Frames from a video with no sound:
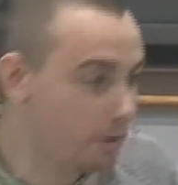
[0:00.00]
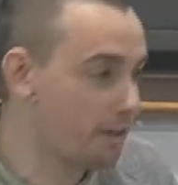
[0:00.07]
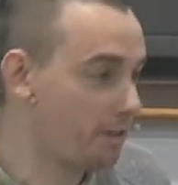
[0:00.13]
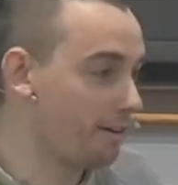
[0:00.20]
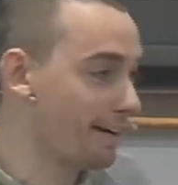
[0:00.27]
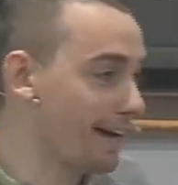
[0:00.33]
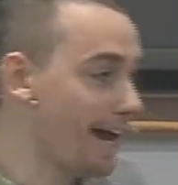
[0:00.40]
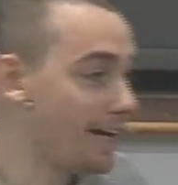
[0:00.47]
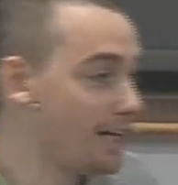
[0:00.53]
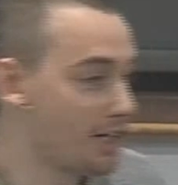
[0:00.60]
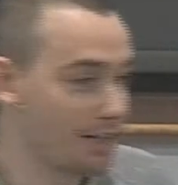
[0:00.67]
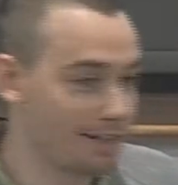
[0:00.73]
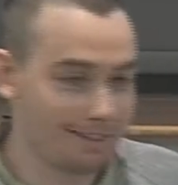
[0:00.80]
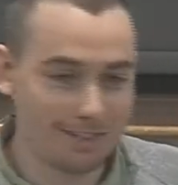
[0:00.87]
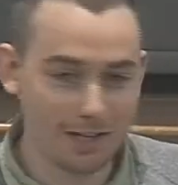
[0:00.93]

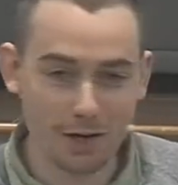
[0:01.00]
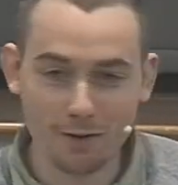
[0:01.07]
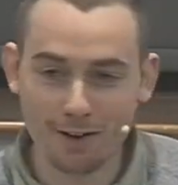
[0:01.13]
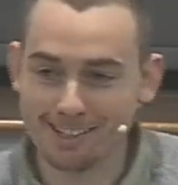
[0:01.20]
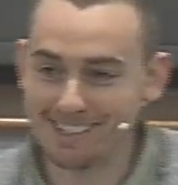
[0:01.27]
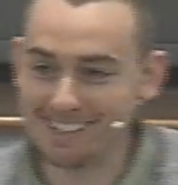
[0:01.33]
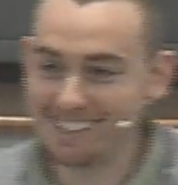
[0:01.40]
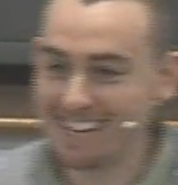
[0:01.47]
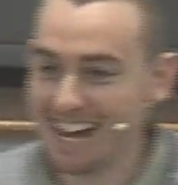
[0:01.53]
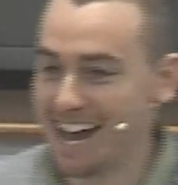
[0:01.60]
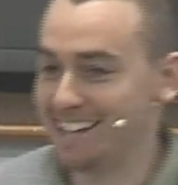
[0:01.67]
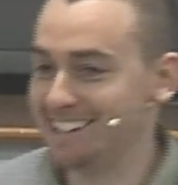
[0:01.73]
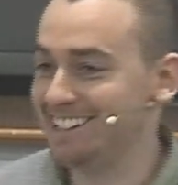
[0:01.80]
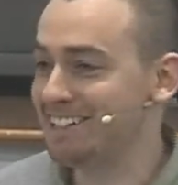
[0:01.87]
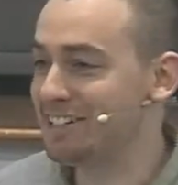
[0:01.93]
creation to its
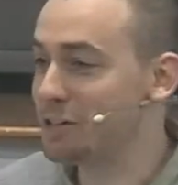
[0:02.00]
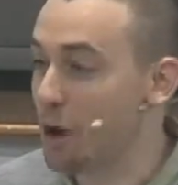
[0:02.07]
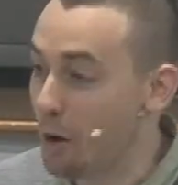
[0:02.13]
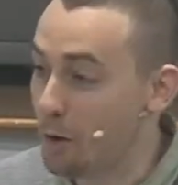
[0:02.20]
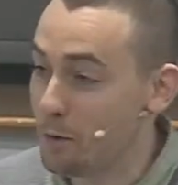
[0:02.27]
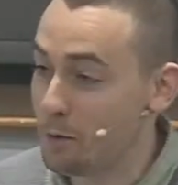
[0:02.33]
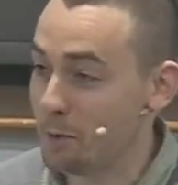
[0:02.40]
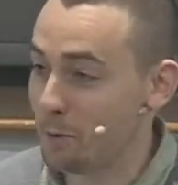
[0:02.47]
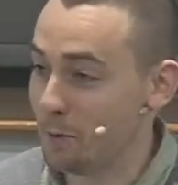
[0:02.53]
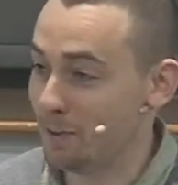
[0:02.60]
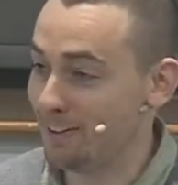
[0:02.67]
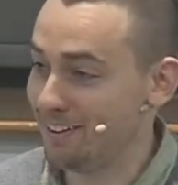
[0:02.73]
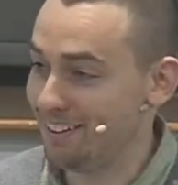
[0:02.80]
intended goal.